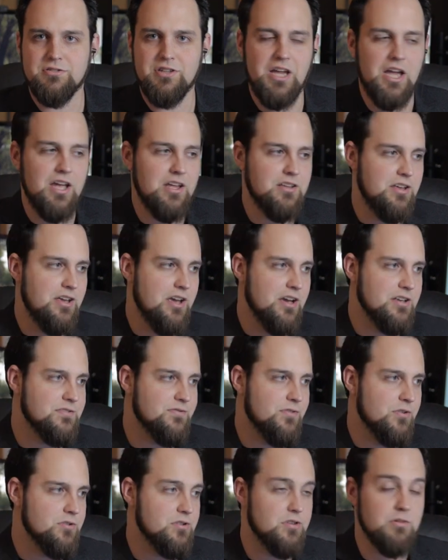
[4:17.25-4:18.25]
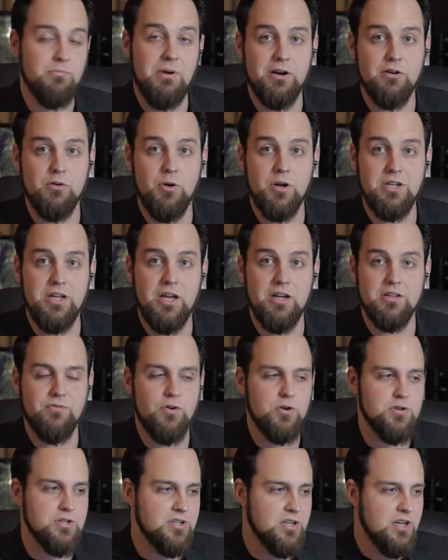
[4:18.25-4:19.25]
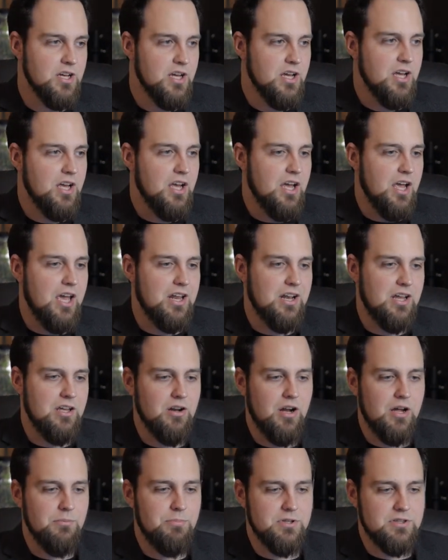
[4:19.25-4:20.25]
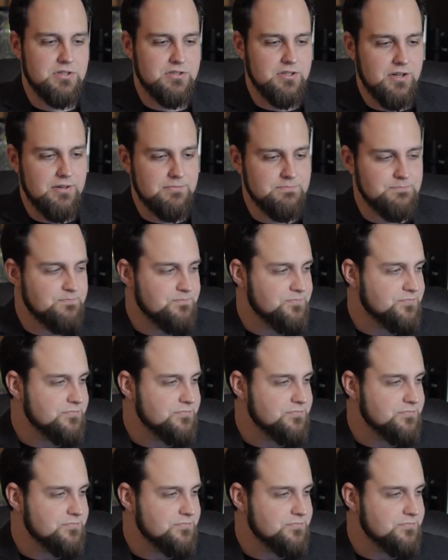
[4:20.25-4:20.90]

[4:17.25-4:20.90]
the A T X version, the micro A T X version, and you know I put um,